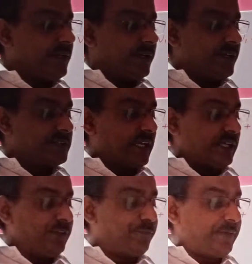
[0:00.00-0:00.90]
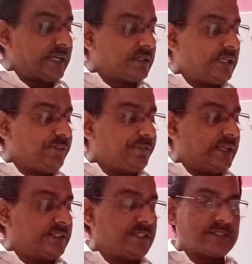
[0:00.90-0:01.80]
is the effective
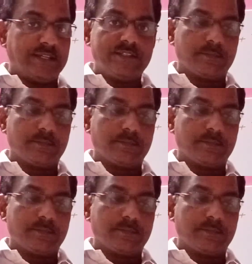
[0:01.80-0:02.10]
resistance